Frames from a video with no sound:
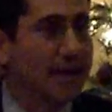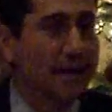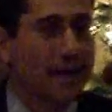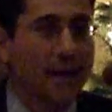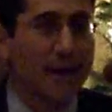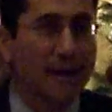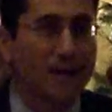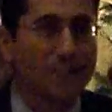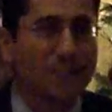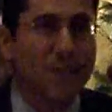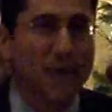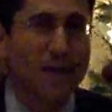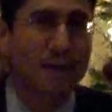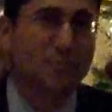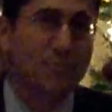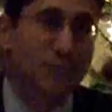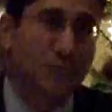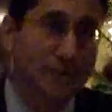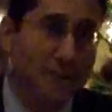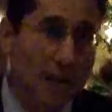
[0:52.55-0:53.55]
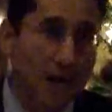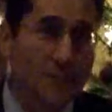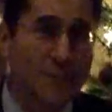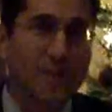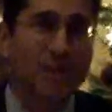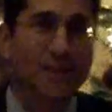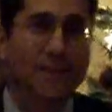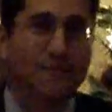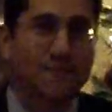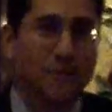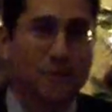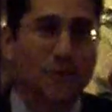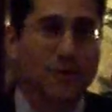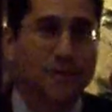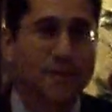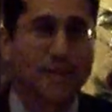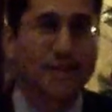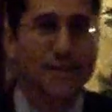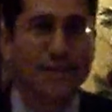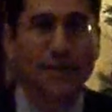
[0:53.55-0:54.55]
and predominantly
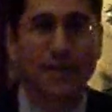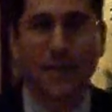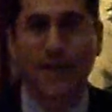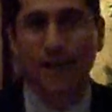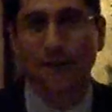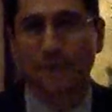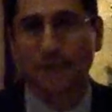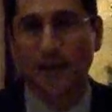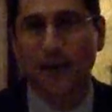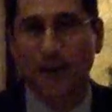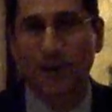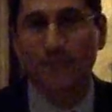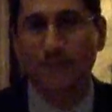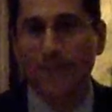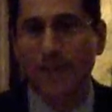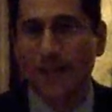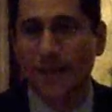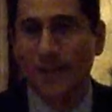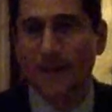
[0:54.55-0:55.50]
folks that have come